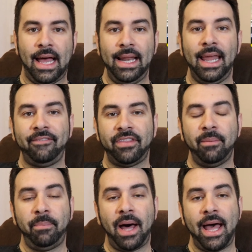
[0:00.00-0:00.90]
I left
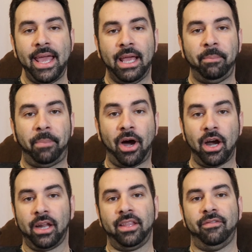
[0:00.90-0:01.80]
the bike
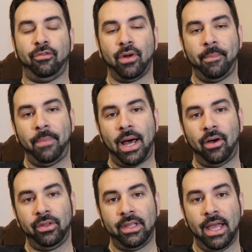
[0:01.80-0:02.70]
parked for
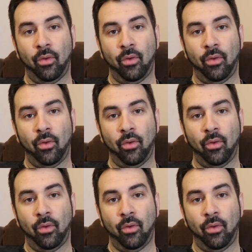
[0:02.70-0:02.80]
about